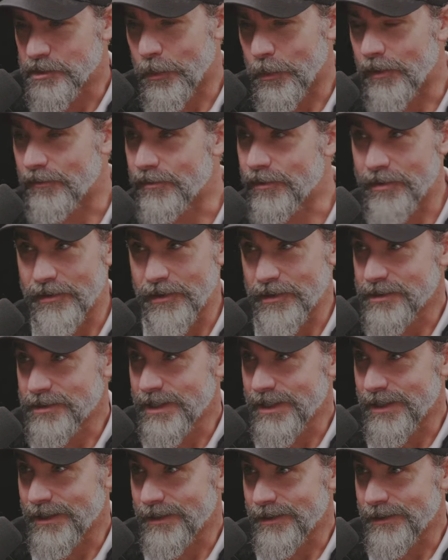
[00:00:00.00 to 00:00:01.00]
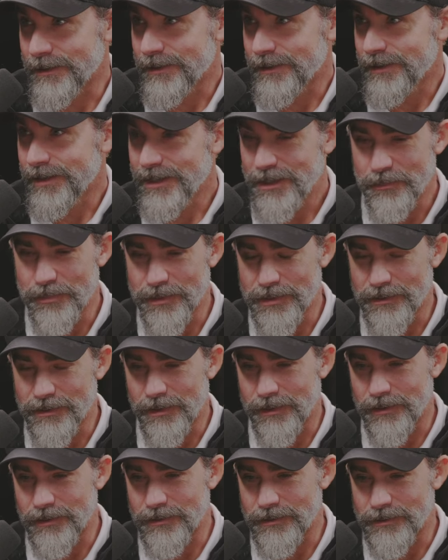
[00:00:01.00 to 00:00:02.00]
12 or 13
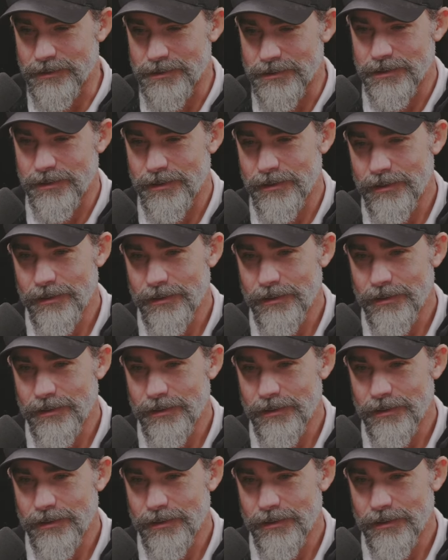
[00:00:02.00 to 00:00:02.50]
because